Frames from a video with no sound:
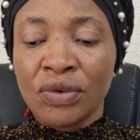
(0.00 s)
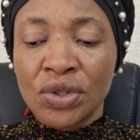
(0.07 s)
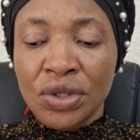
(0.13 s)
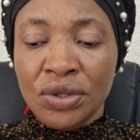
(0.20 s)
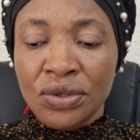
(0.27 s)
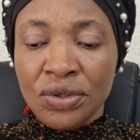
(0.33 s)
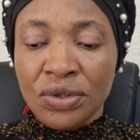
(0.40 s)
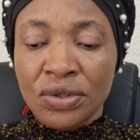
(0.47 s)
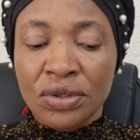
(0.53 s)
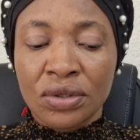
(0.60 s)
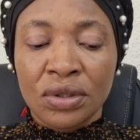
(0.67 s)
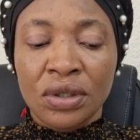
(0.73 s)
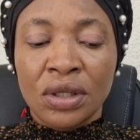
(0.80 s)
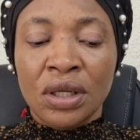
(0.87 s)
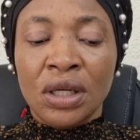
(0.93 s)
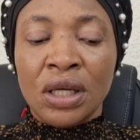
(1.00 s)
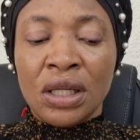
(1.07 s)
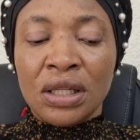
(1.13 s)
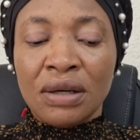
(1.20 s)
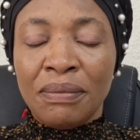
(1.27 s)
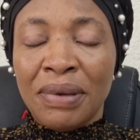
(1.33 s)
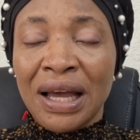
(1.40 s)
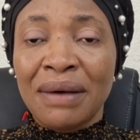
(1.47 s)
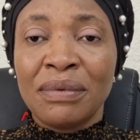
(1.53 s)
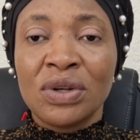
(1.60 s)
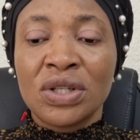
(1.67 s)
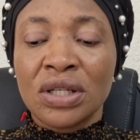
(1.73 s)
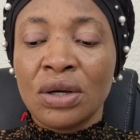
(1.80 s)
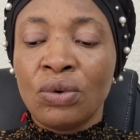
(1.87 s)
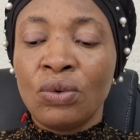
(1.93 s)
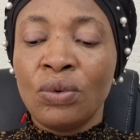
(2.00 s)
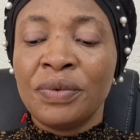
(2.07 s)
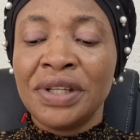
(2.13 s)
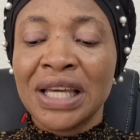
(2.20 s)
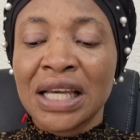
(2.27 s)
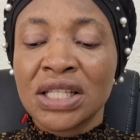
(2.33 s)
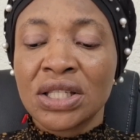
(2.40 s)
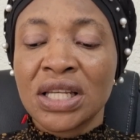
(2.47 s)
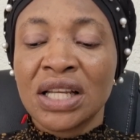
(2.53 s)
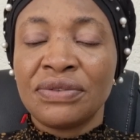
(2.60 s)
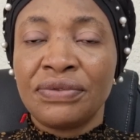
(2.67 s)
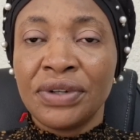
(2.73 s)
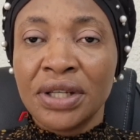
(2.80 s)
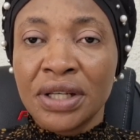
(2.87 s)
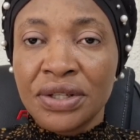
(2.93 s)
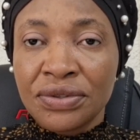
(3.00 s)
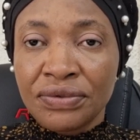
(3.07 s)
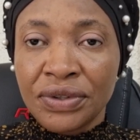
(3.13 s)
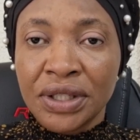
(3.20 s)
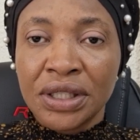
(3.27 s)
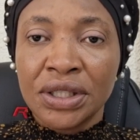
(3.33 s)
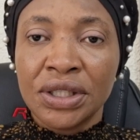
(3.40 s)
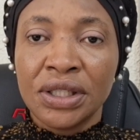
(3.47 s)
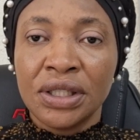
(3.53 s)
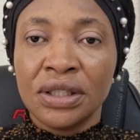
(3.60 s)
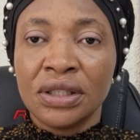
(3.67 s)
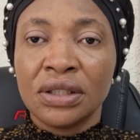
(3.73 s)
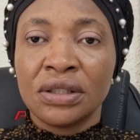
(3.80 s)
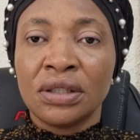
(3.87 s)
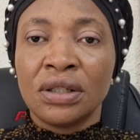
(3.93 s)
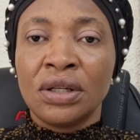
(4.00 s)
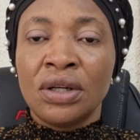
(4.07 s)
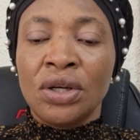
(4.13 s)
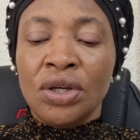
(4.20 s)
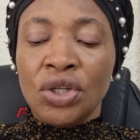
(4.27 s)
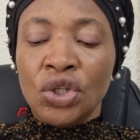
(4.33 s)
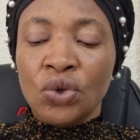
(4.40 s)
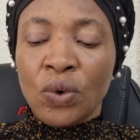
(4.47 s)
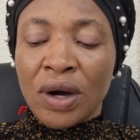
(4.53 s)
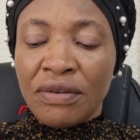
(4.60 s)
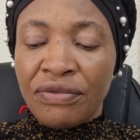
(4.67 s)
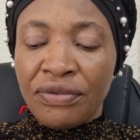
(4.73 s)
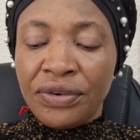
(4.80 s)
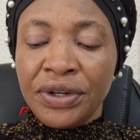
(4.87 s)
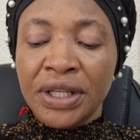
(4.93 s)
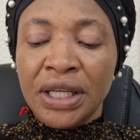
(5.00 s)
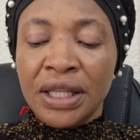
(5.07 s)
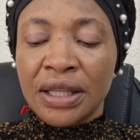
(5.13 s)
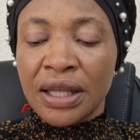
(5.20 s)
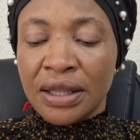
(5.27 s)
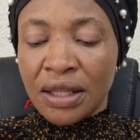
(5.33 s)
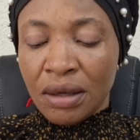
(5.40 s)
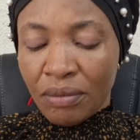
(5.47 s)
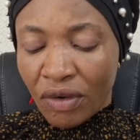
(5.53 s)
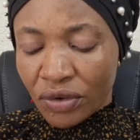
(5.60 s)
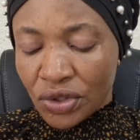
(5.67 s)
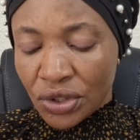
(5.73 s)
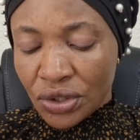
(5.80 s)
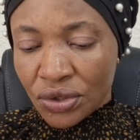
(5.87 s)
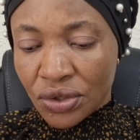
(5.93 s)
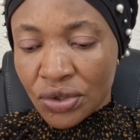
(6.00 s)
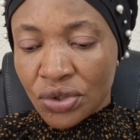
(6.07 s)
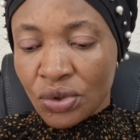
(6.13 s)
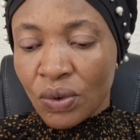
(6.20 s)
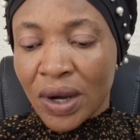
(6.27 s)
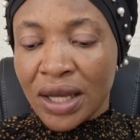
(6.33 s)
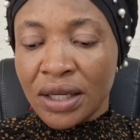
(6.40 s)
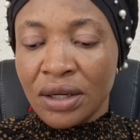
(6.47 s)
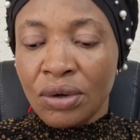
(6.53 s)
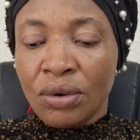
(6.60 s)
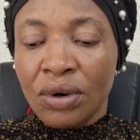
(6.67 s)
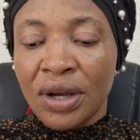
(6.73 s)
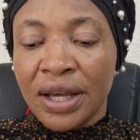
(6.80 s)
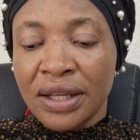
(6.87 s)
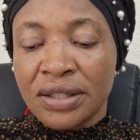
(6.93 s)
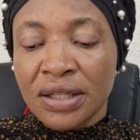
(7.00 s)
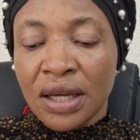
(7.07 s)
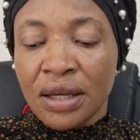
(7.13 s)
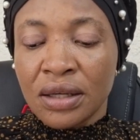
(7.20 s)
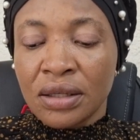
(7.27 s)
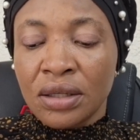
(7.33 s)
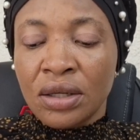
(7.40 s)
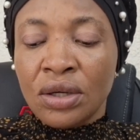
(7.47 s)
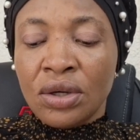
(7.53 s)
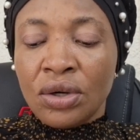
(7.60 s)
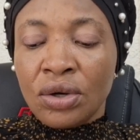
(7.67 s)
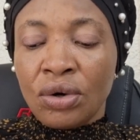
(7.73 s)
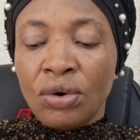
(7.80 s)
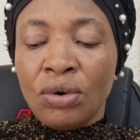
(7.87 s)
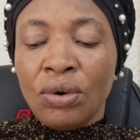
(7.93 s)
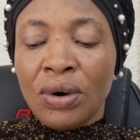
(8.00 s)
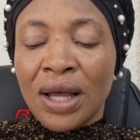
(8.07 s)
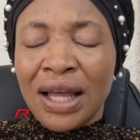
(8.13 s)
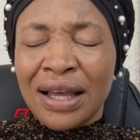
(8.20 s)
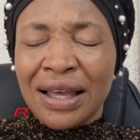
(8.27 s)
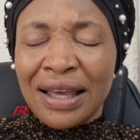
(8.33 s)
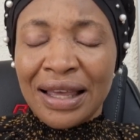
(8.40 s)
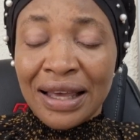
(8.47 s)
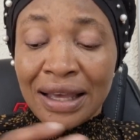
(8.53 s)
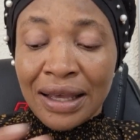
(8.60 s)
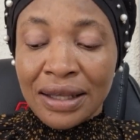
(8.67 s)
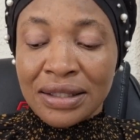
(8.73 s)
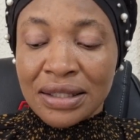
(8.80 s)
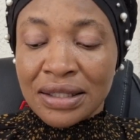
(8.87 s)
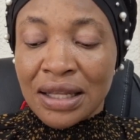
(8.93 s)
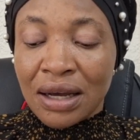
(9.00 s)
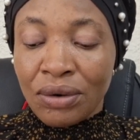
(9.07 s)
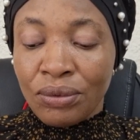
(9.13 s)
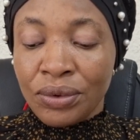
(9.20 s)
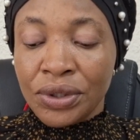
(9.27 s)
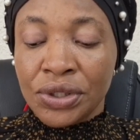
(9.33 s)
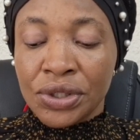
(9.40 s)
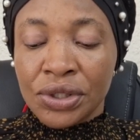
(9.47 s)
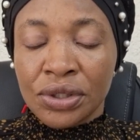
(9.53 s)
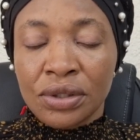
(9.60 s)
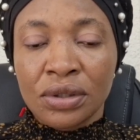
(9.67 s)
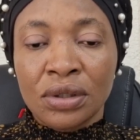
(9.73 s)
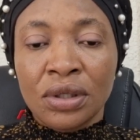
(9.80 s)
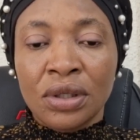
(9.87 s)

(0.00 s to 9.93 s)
of Jesus. The Bible says, whom he has set free, he is free indeed. You are free in the name of Jesus. You are a go-getter. Go and get that wish